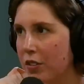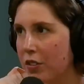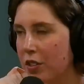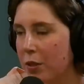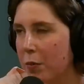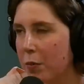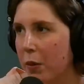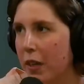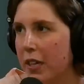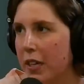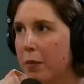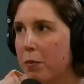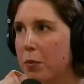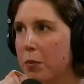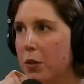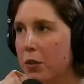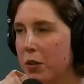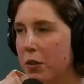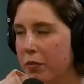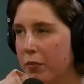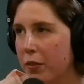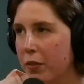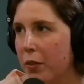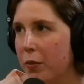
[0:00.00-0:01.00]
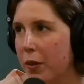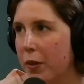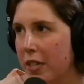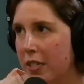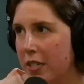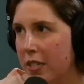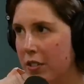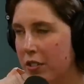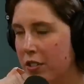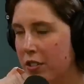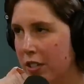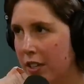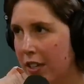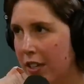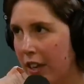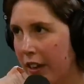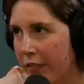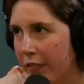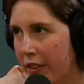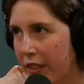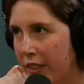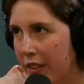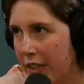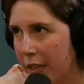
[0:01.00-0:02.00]
She played a beautiful rendition
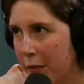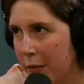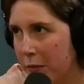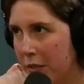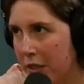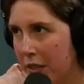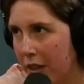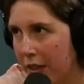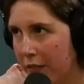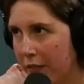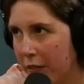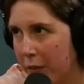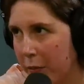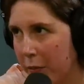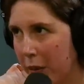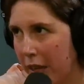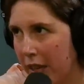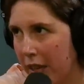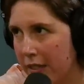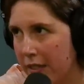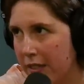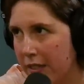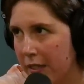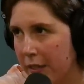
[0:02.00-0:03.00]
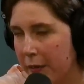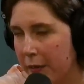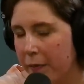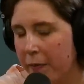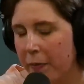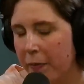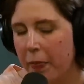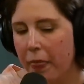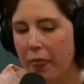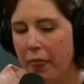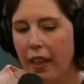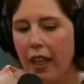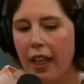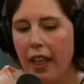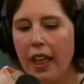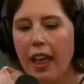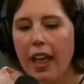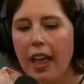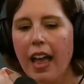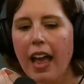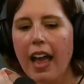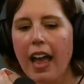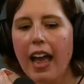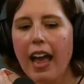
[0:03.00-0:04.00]
of the theme song for Blossom. Uh-huh.
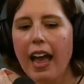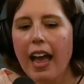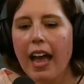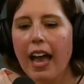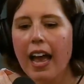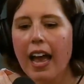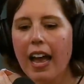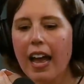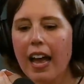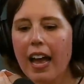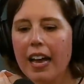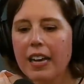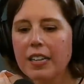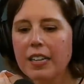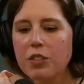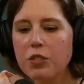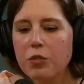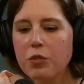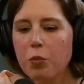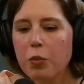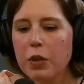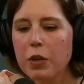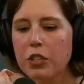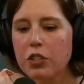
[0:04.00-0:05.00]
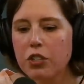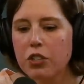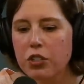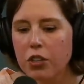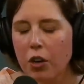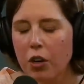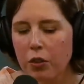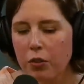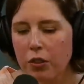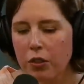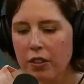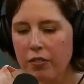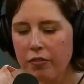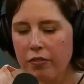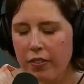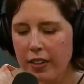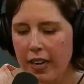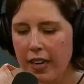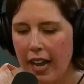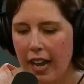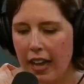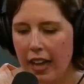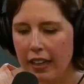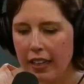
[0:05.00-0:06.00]
And we showed the
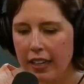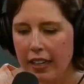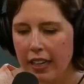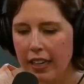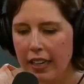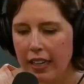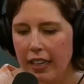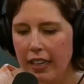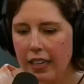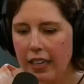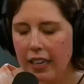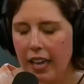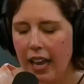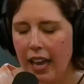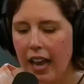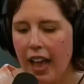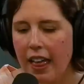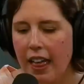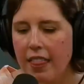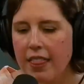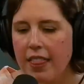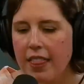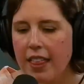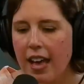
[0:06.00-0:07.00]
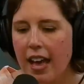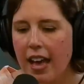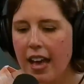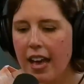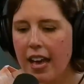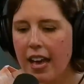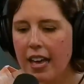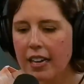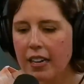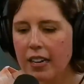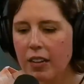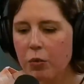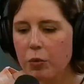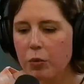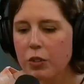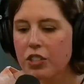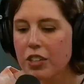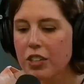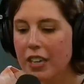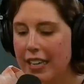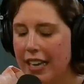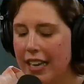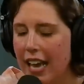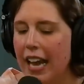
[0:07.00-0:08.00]
finale, and then,
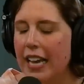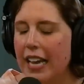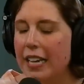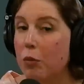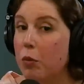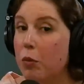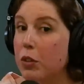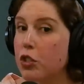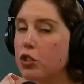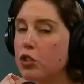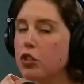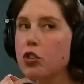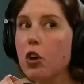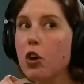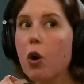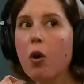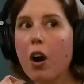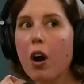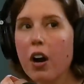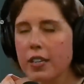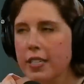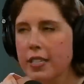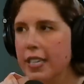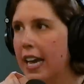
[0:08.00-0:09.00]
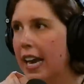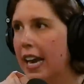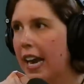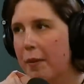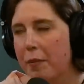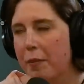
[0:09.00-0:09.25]
which again was so hard to get.